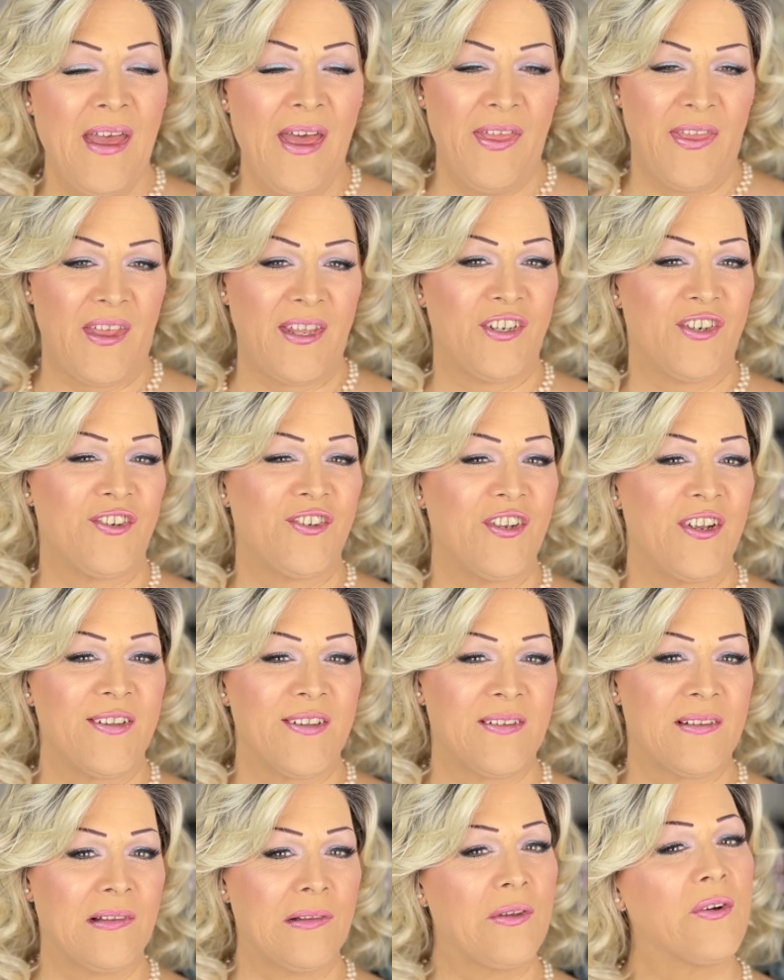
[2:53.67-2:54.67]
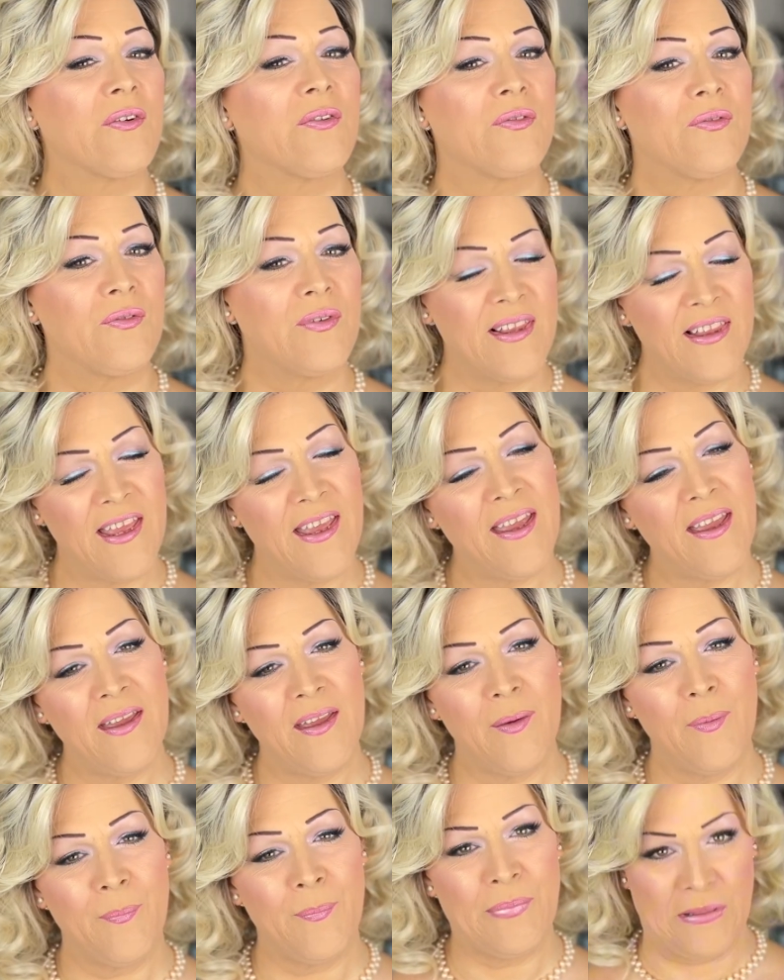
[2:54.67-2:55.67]
that just look
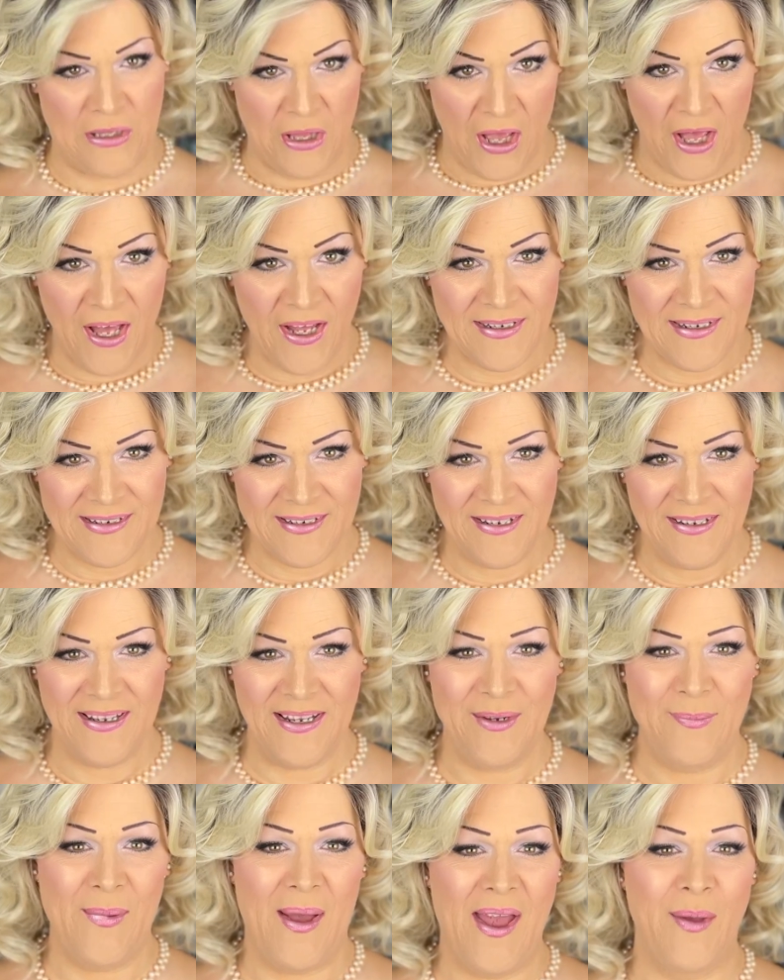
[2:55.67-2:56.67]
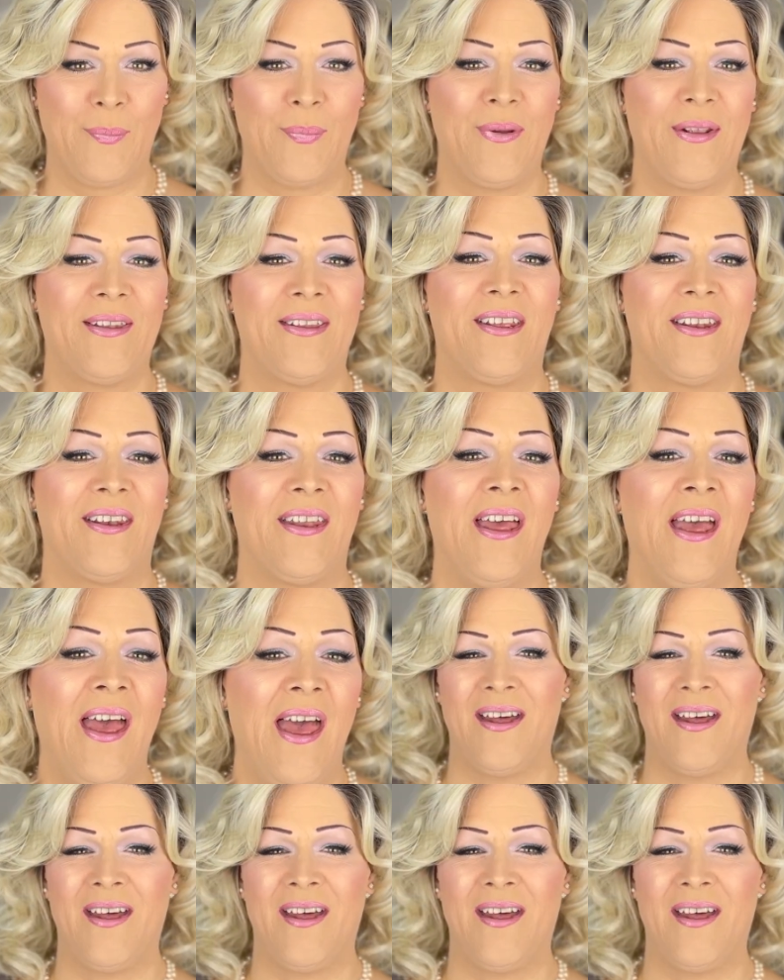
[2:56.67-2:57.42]
really blonde, in my opinion,